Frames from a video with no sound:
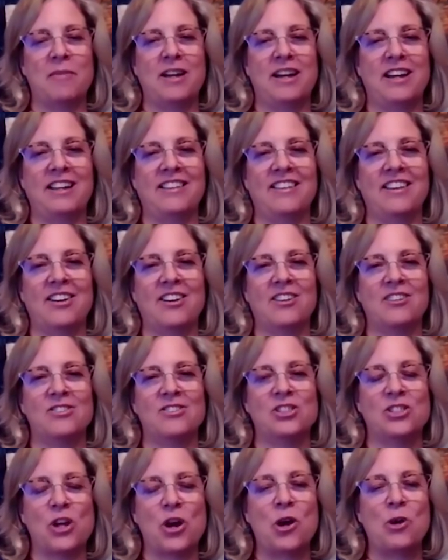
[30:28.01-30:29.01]
I mean,
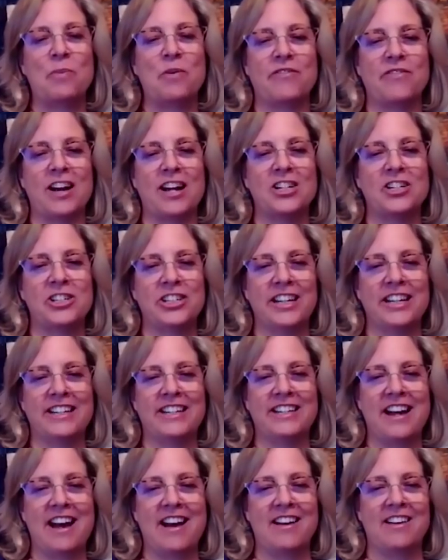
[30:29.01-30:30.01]
they're so
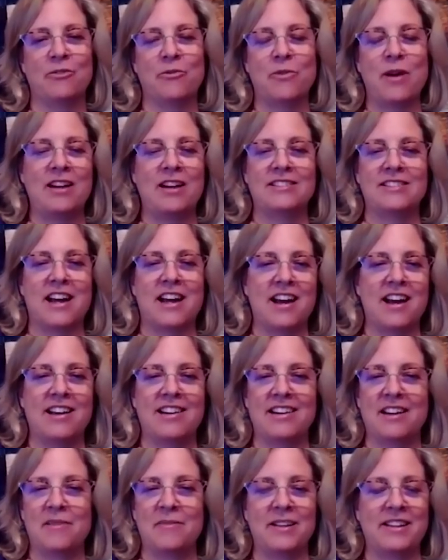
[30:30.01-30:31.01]
professionally done, well
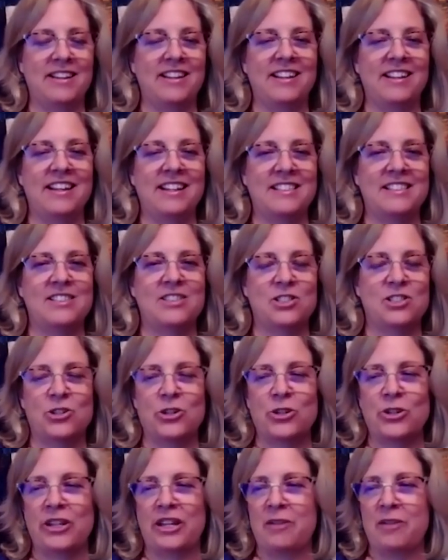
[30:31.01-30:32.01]
done. I mean, it,
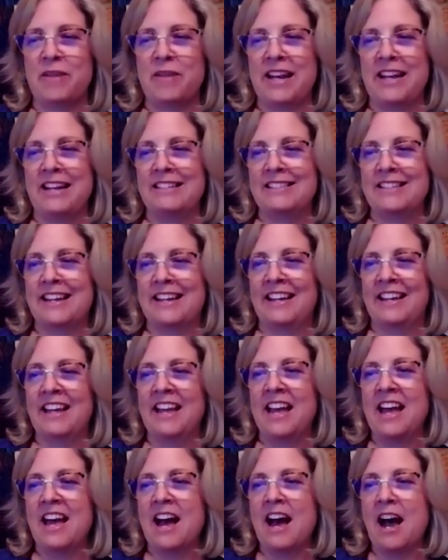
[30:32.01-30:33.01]
it's truly
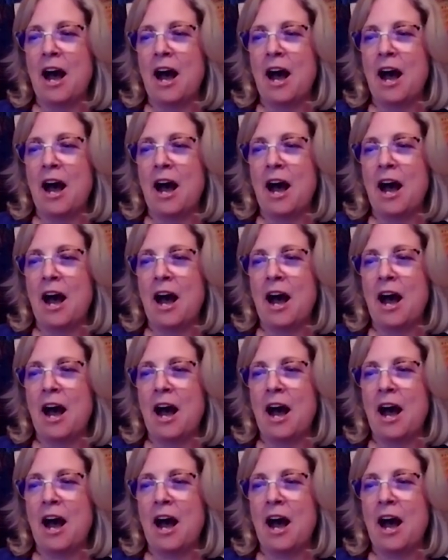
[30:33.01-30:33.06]
amazing.